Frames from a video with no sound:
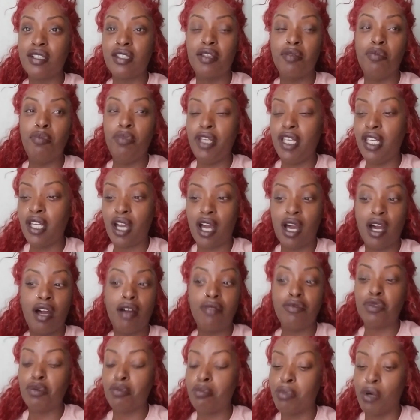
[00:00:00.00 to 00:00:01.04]
The
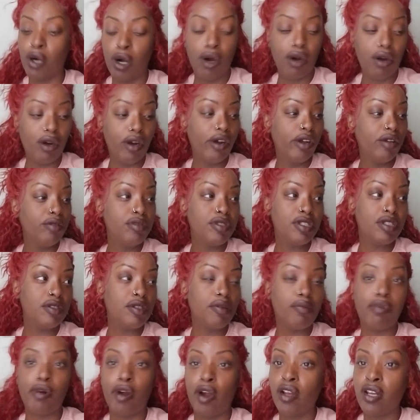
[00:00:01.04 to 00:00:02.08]
Beehive, the Barbs, the
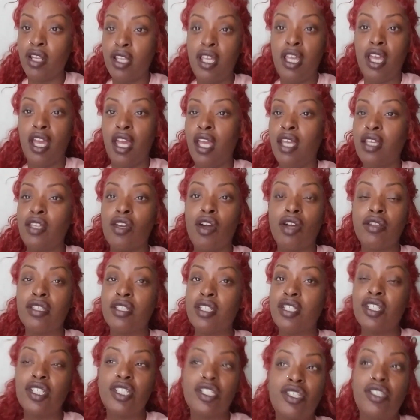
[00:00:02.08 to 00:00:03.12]
Bardi Gang, y'all
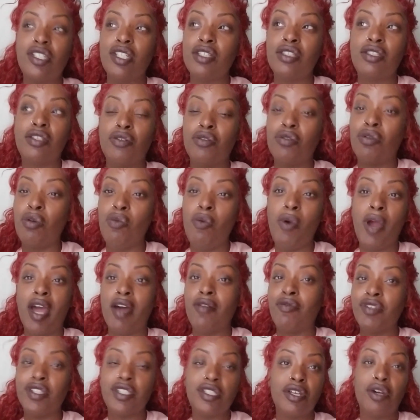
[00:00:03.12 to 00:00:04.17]
just the
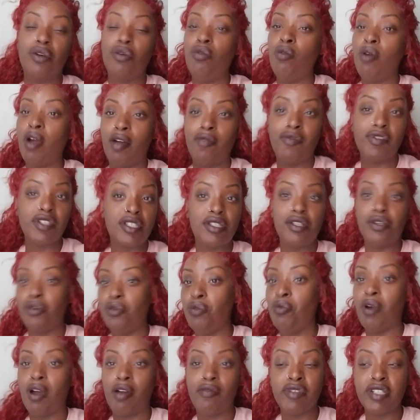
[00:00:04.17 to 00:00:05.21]
whoever's the whoever's the
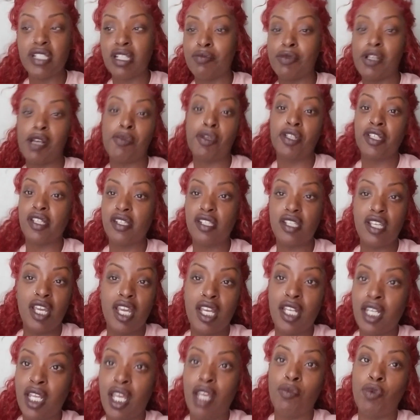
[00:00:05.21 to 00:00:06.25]
whoever's. I'm not about to say their
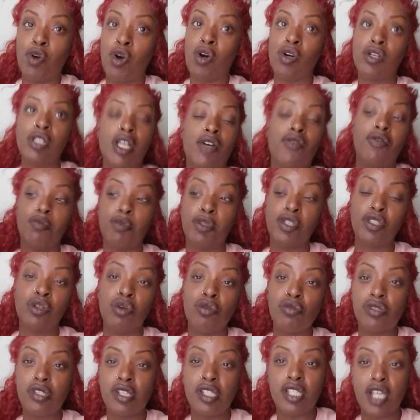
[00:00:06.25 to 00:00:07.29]
name all of them, but
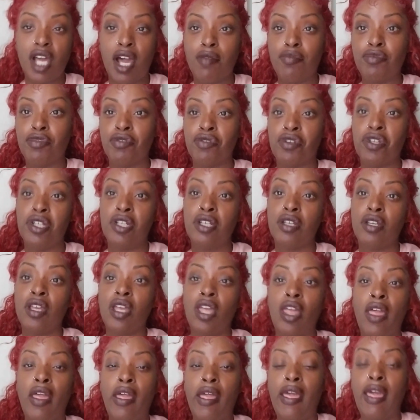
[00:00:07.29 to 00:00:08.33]
those are top three.
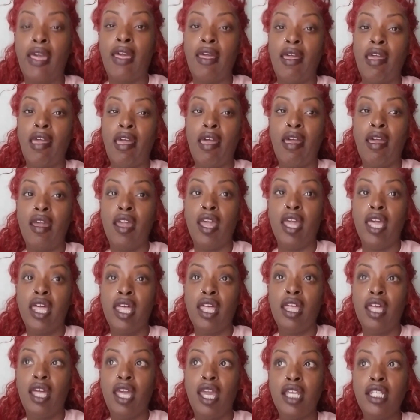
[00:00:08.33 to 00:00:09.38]

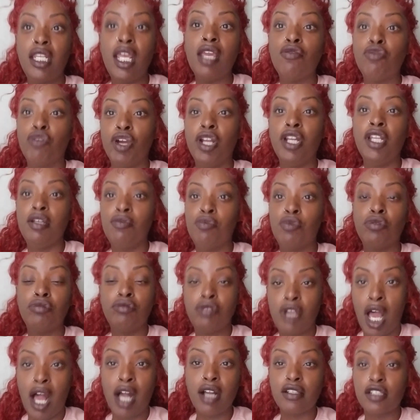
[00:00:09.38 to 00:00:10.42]
And they really will
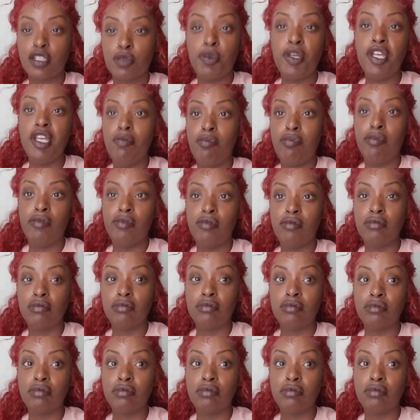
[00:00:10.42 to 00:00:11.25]
dox people